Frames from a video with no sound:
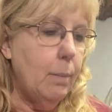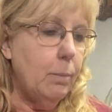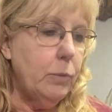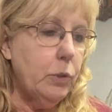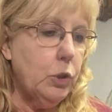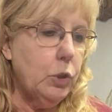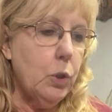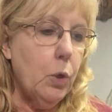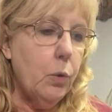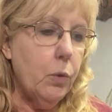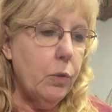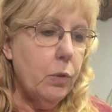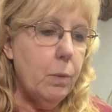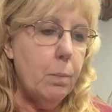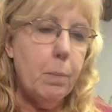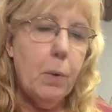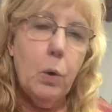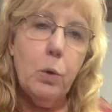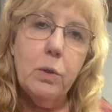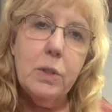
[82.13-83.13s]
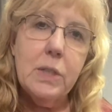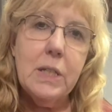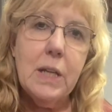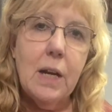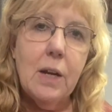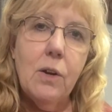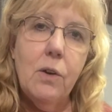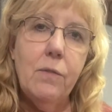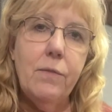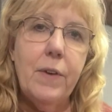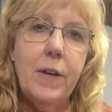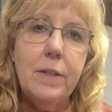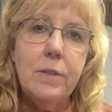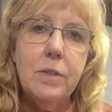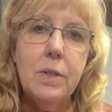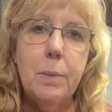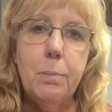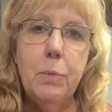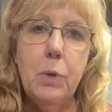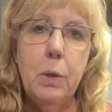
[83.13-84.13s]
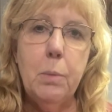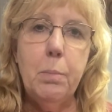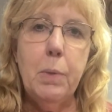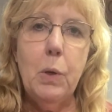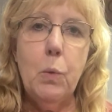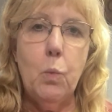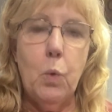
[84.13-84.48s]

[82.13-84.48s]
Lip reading: So the motorcycle vest I'm going to be